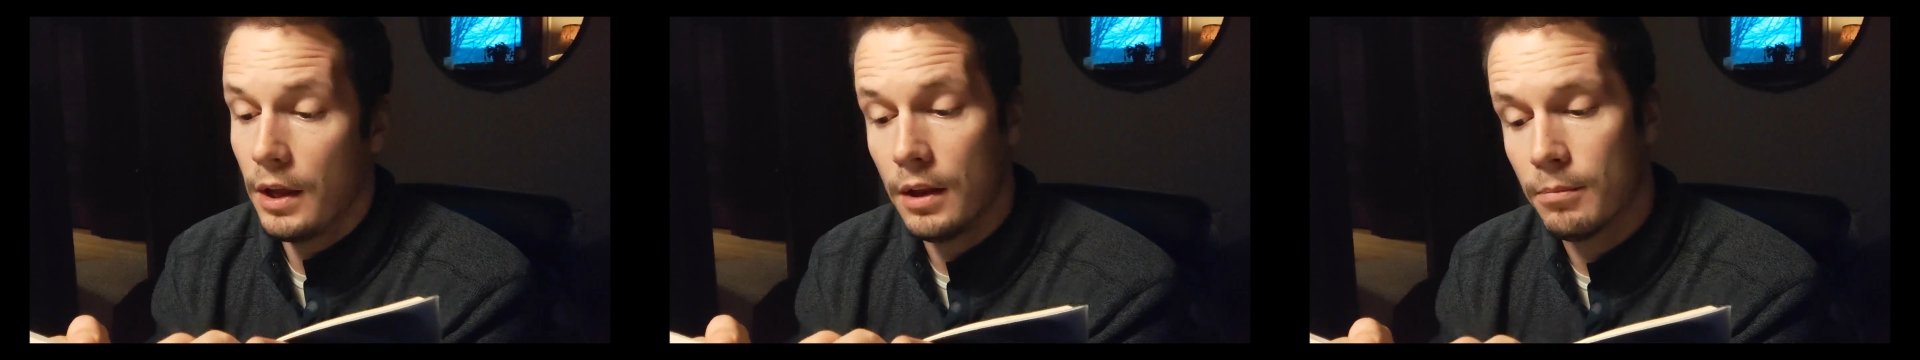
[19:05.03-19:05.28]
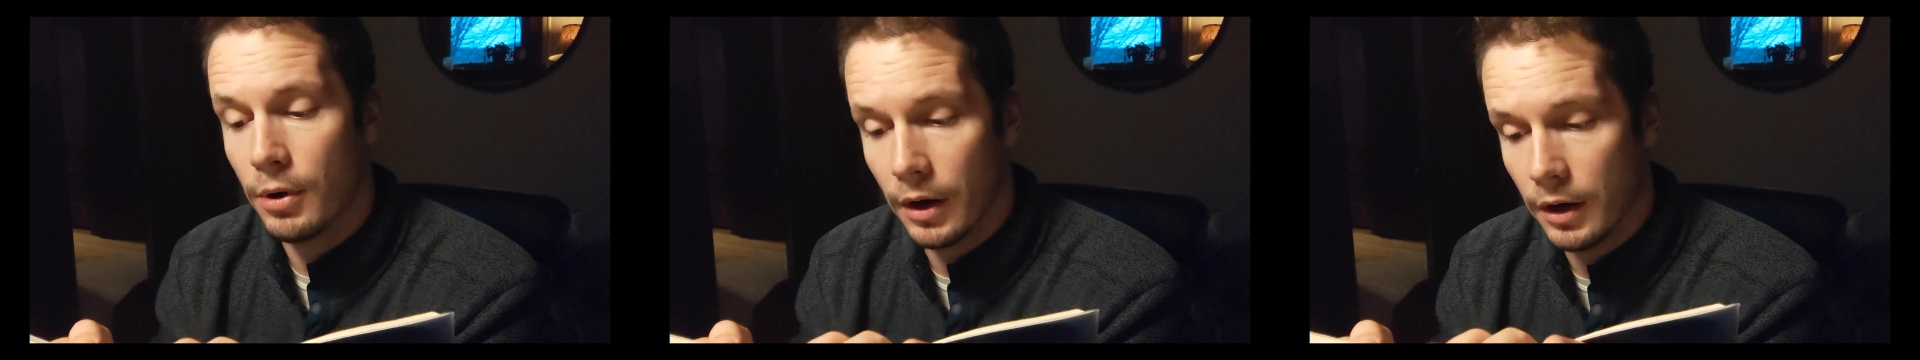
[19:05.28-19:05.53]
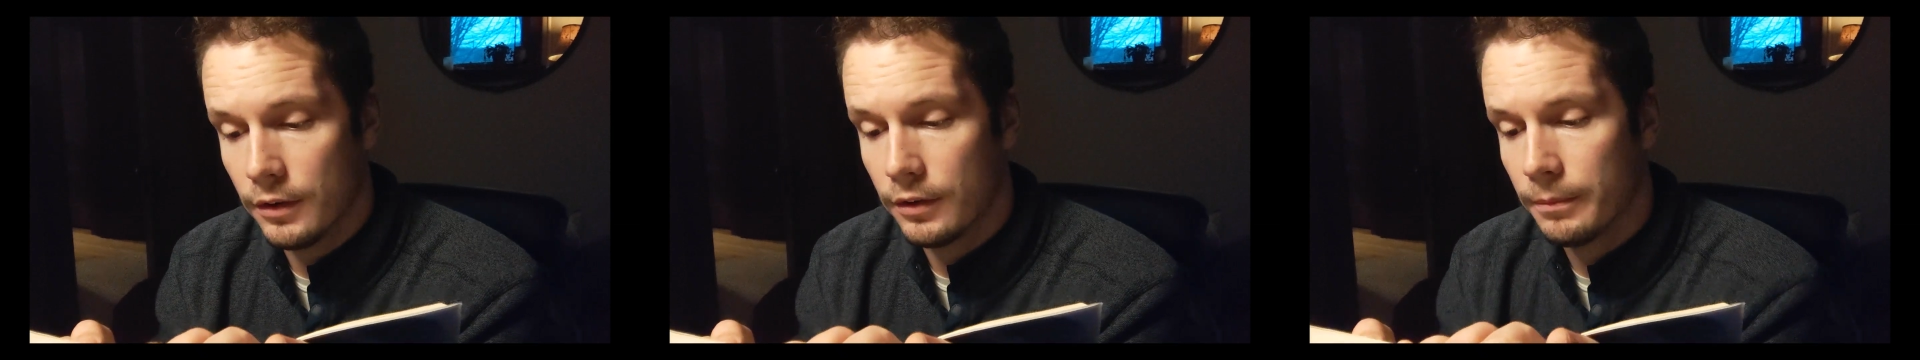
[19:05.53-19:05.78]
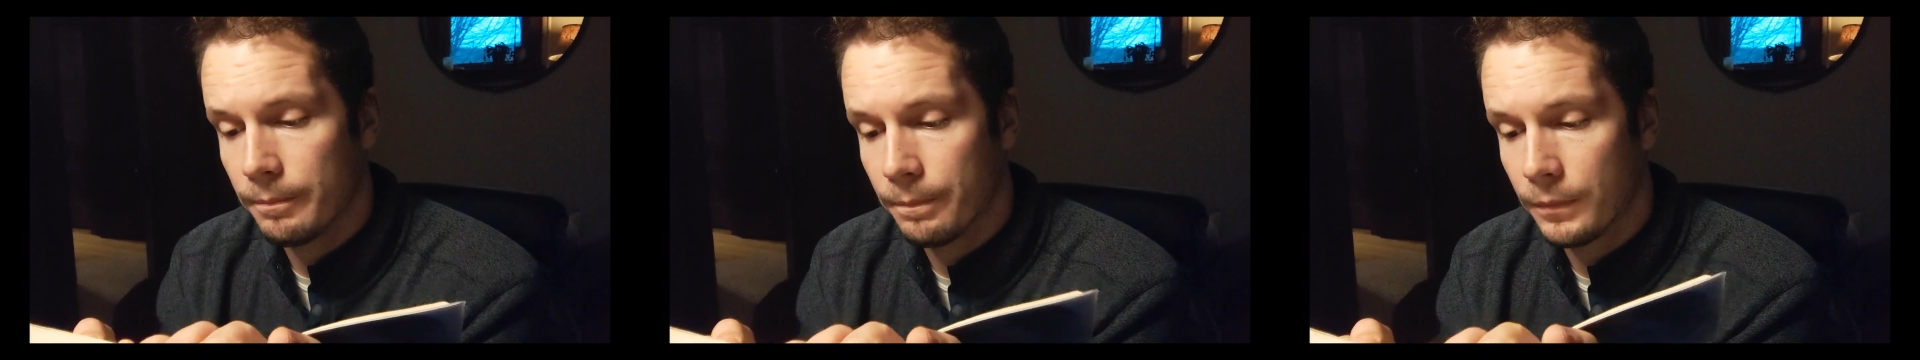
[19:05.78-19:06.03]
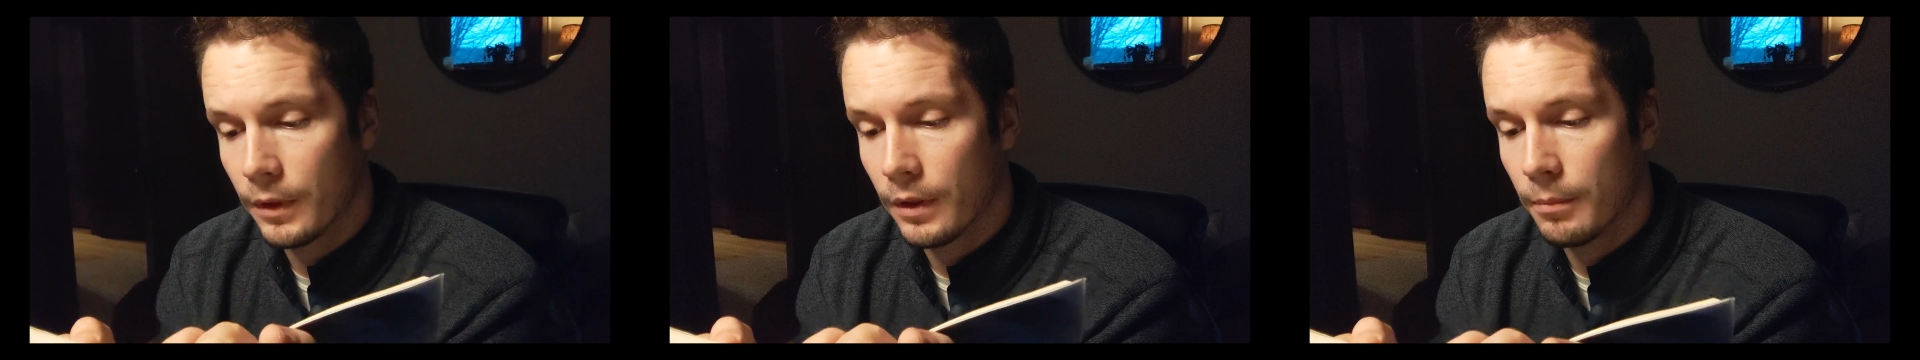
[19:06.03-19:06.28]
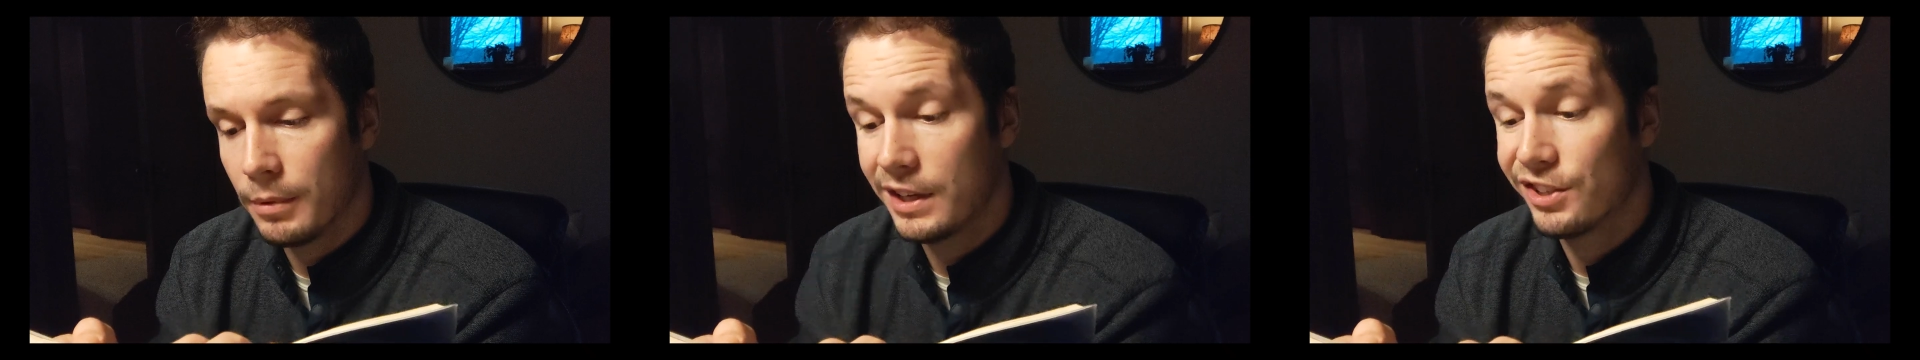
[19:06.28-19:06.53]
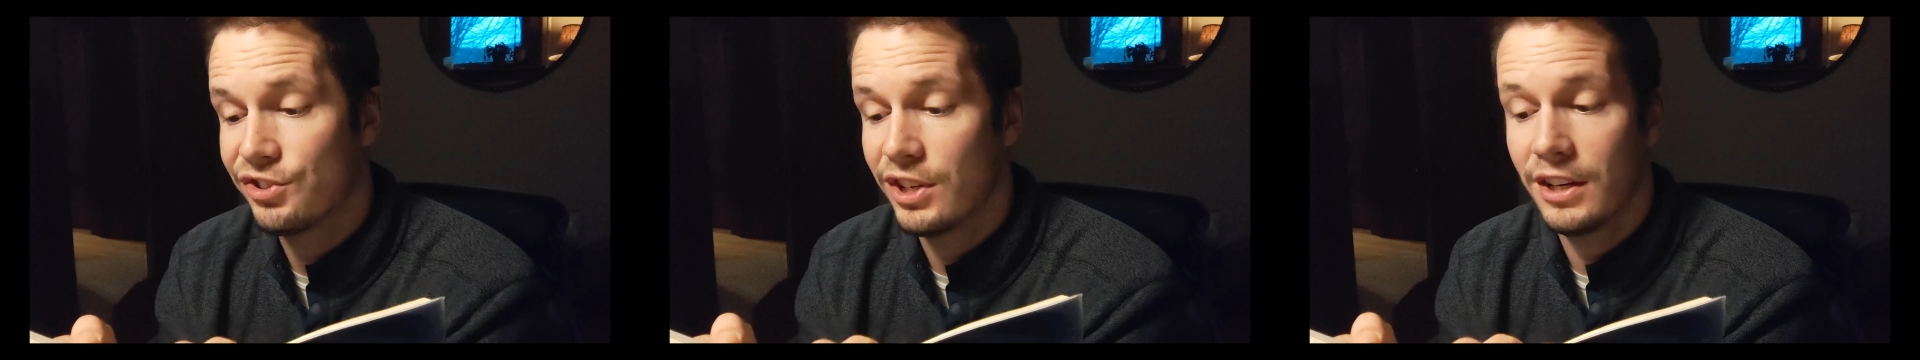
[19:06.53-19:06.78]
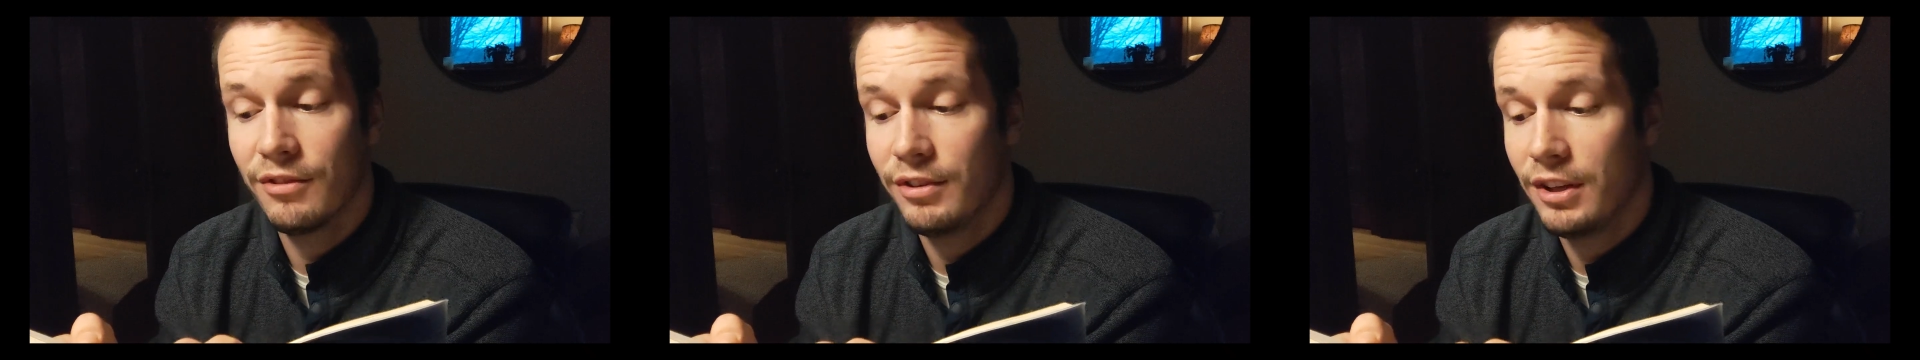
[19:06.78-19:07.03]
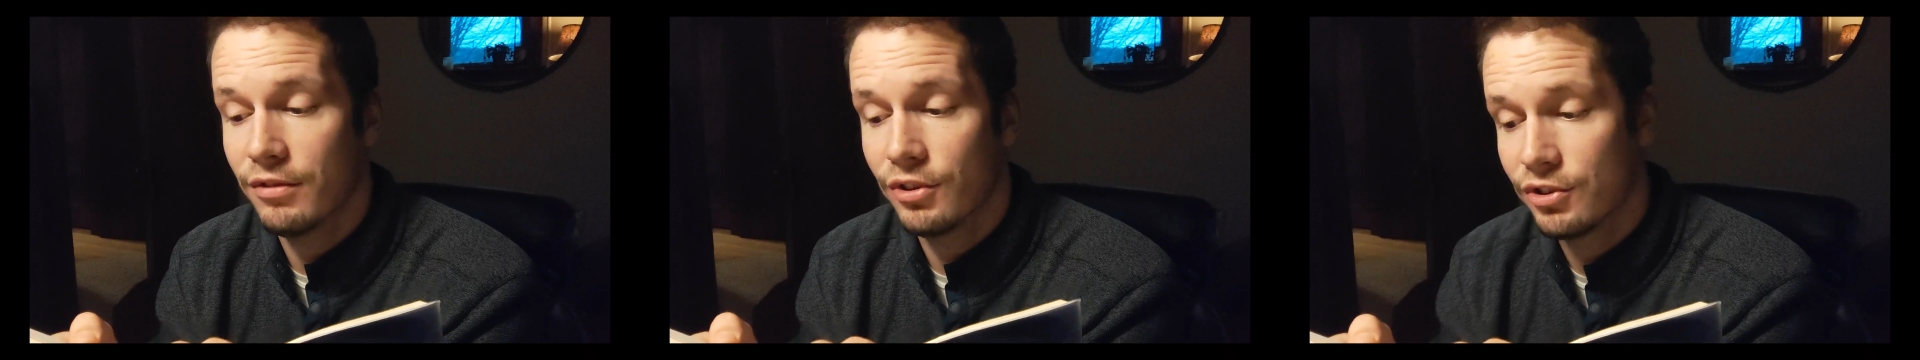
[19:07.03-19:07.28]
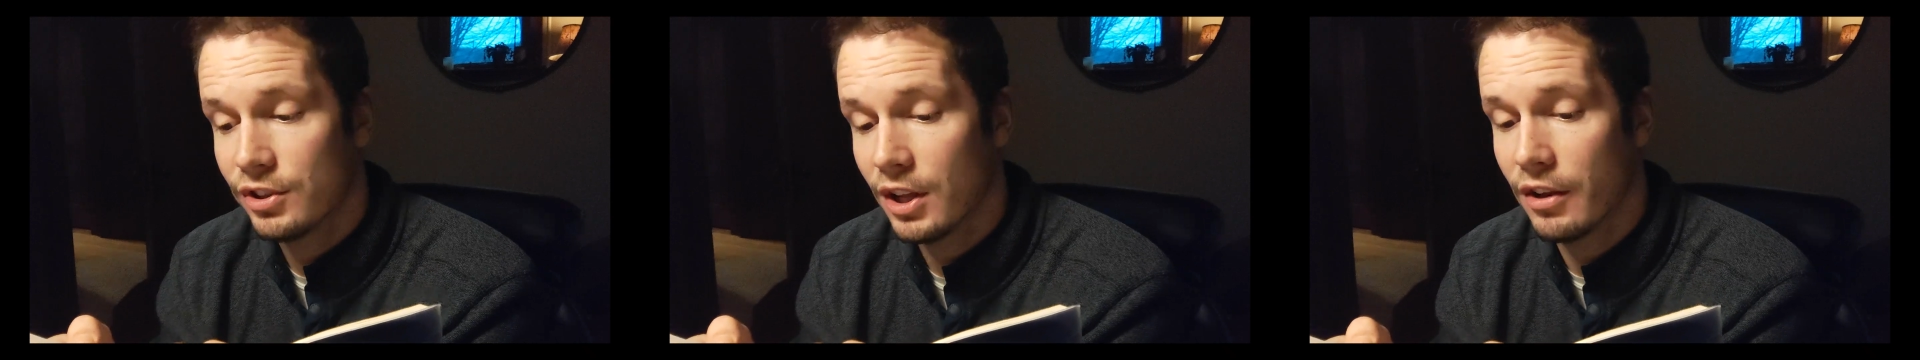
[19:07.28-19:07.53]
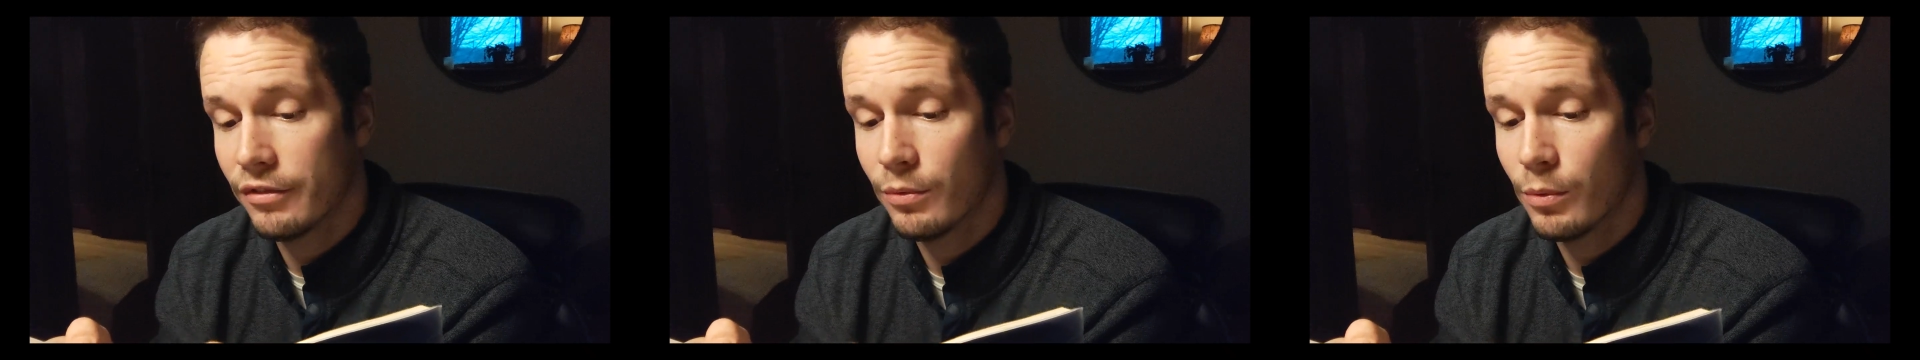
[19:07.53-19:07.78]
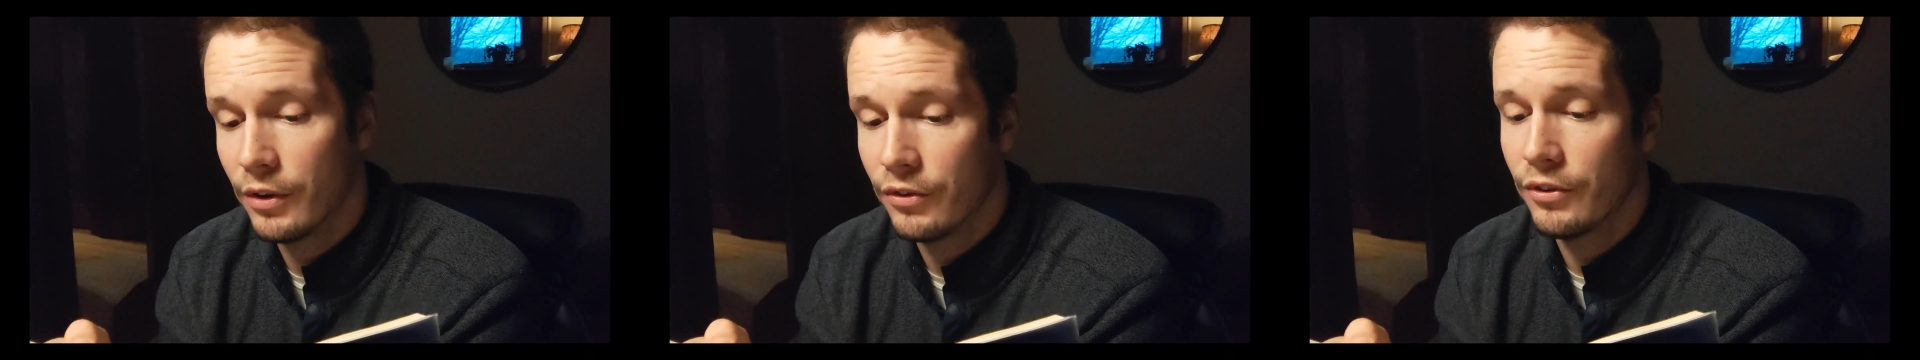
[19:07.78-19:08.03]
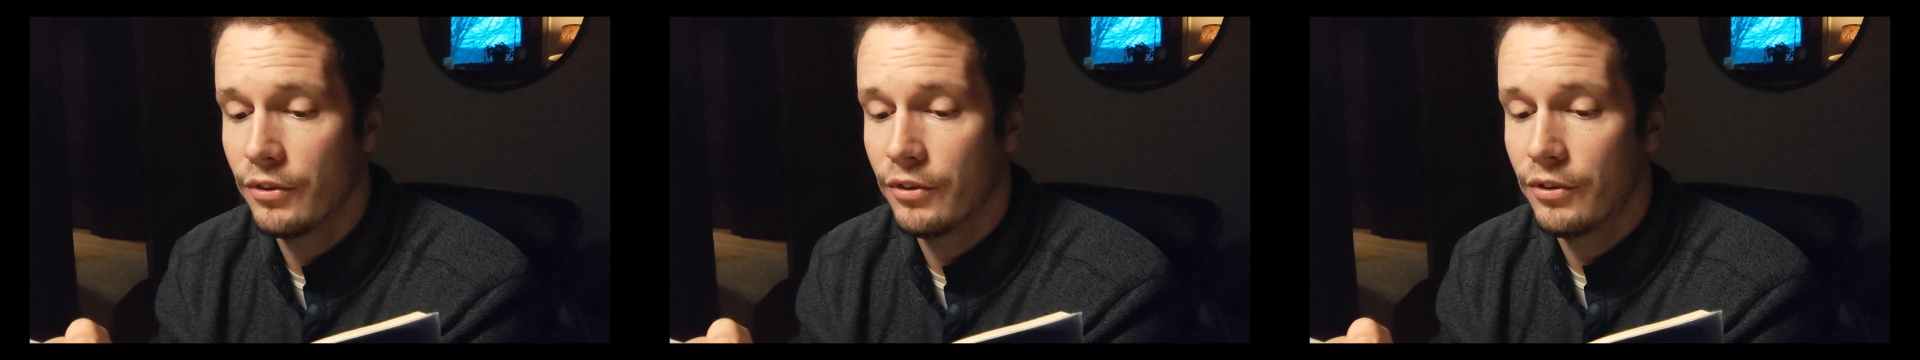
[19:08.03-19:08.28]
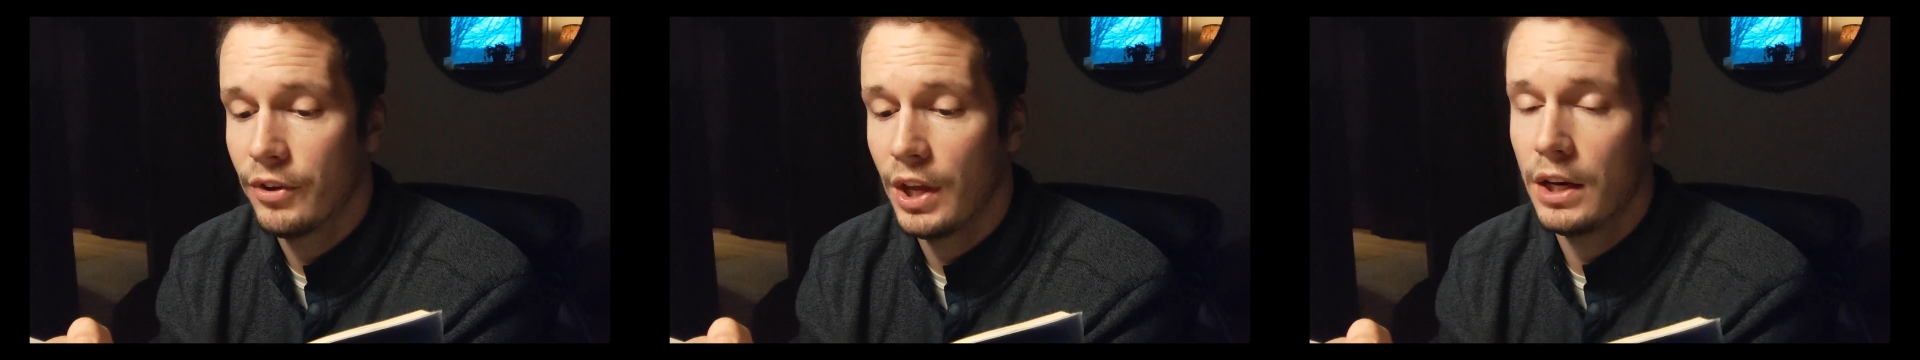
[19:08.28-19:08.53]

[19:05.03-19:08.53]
In part because Genevieve herself wasn't